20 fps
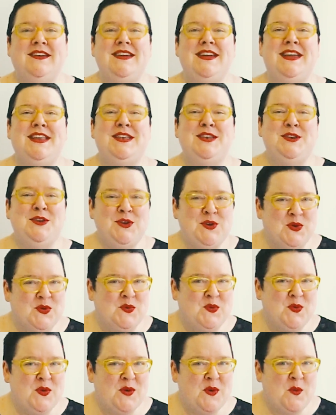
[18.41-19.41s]
in
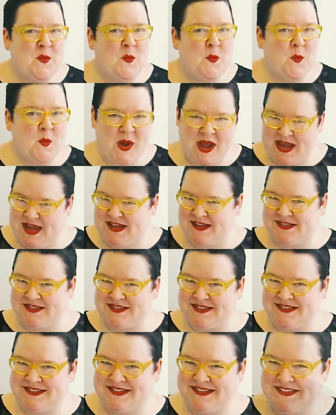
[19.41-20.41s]
new
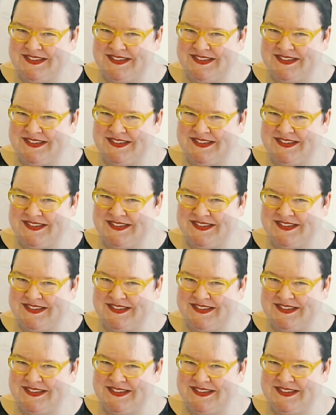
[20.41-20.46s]
ways.